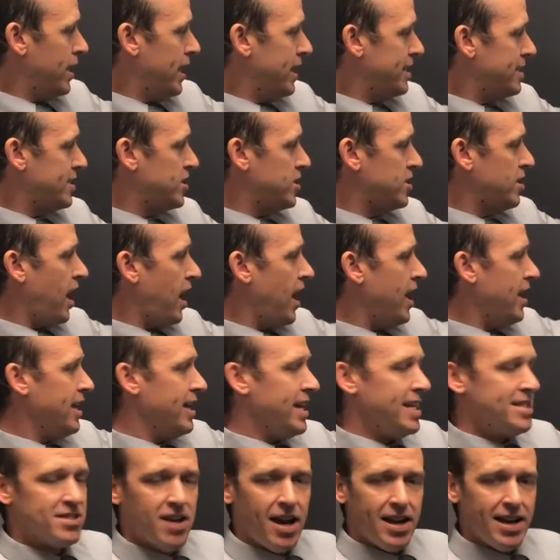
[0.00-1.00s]
It's not
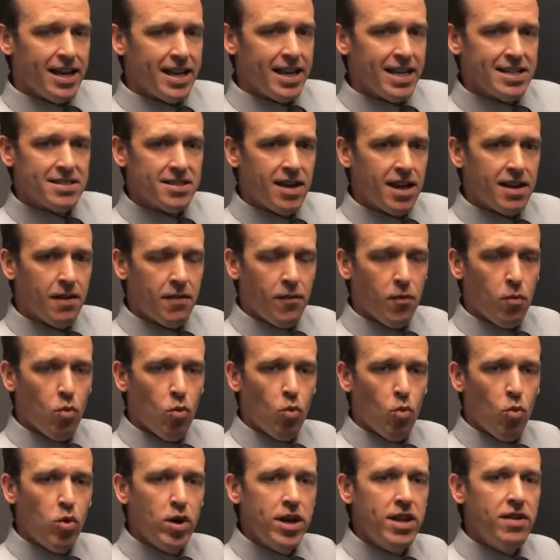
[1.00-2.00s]
a
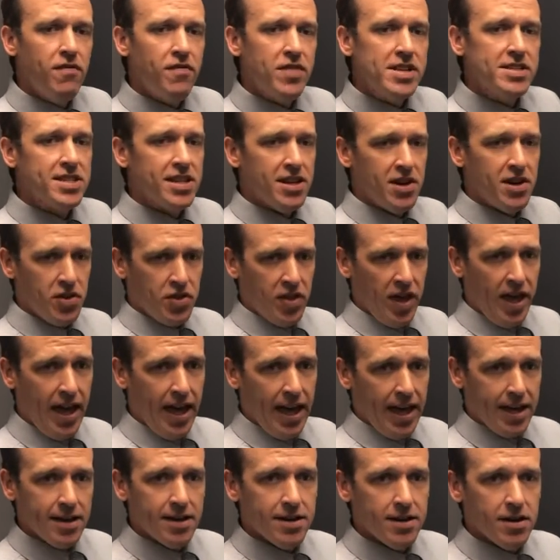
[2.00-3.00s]
one visit
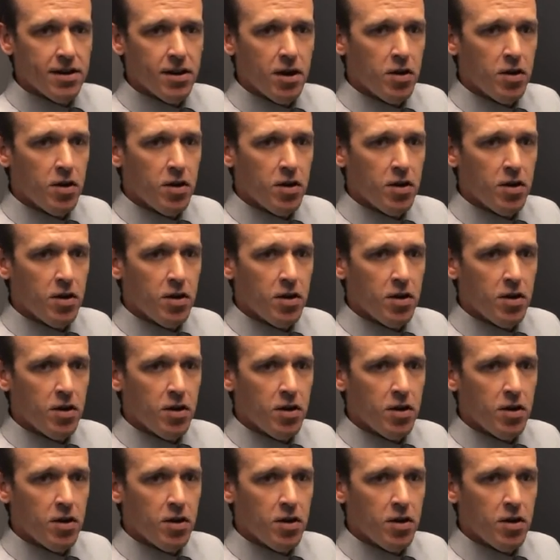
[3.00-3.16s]
thing.